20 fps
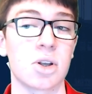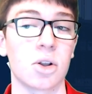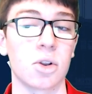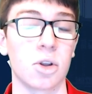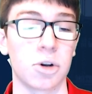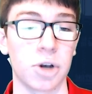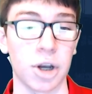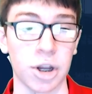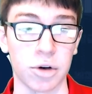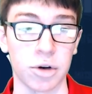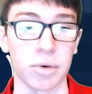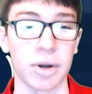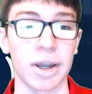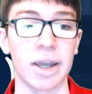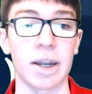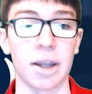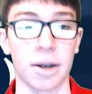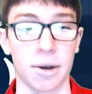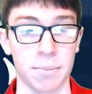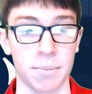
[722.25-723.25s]
to learn and
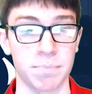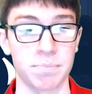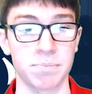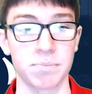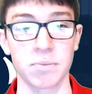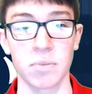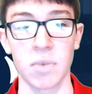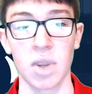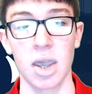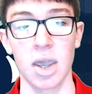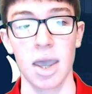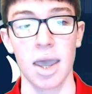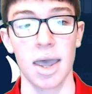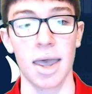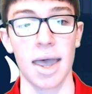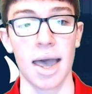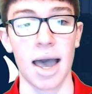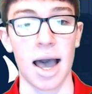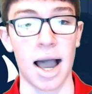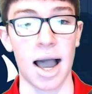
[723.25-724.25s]
create in.
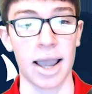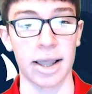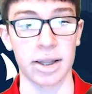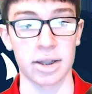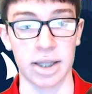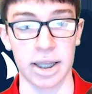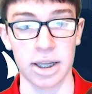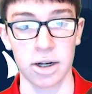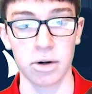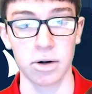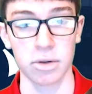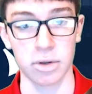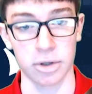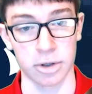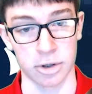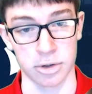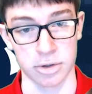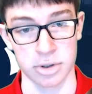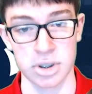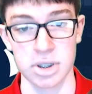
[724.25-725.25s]
I later
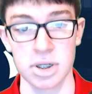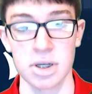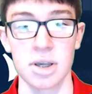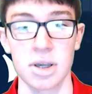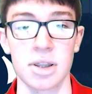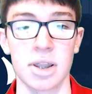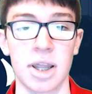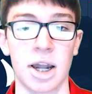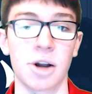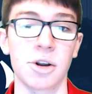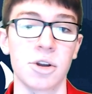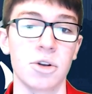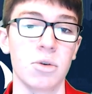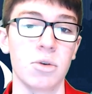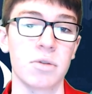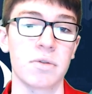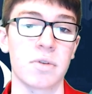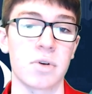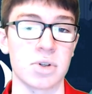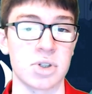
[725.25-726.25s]
learned that our
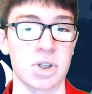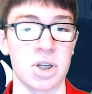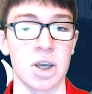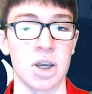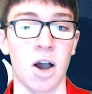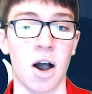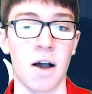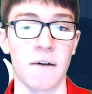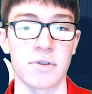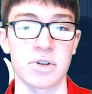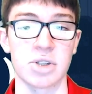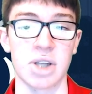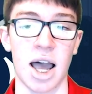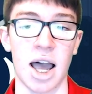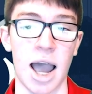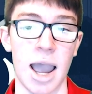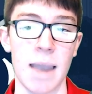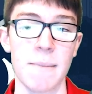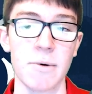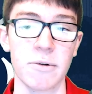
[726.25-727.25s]
university offers
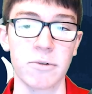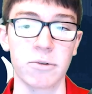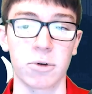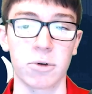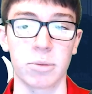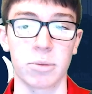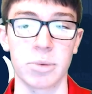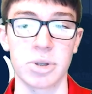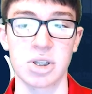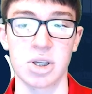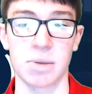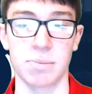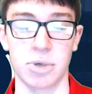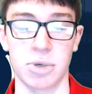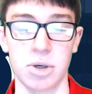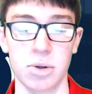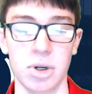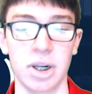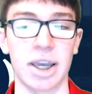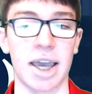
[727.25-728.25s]
high-performance
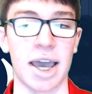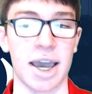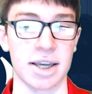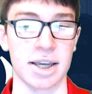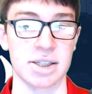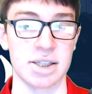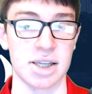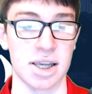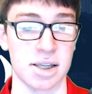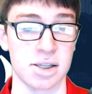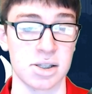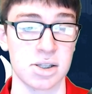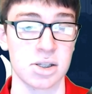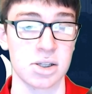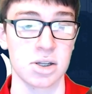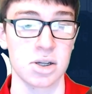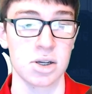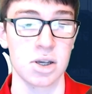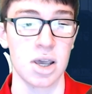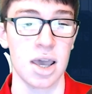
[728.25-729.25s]
computing
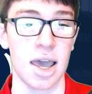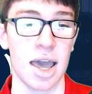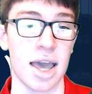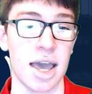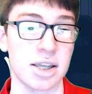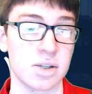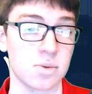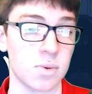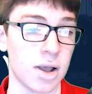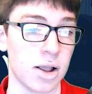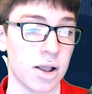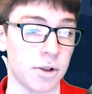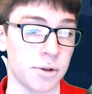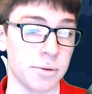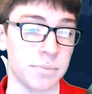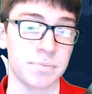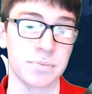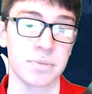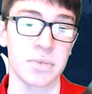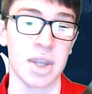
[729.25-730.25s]
access as well,
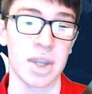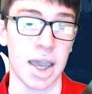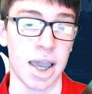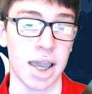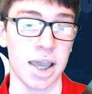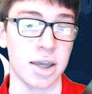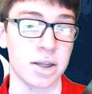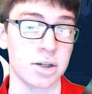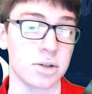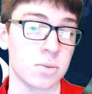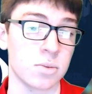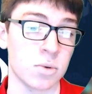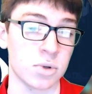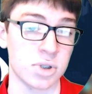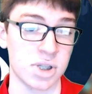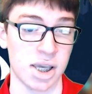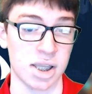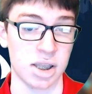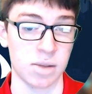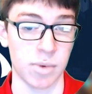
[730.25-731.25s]
and will
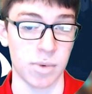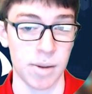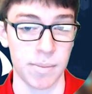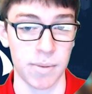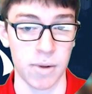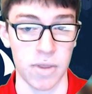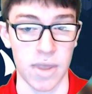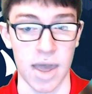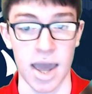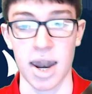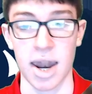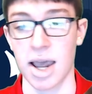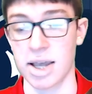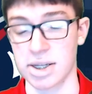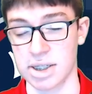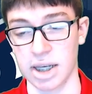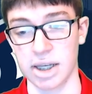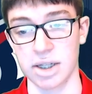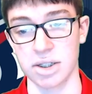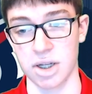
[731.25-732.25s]
take them up on that as
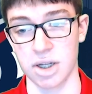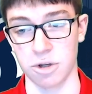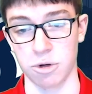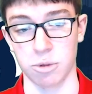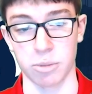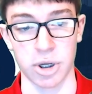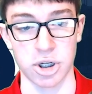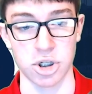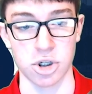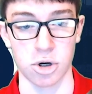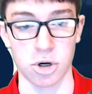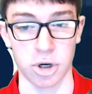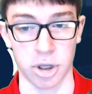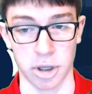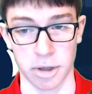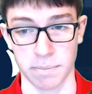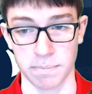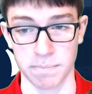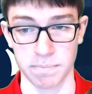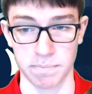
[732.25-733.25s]
I continue my journey.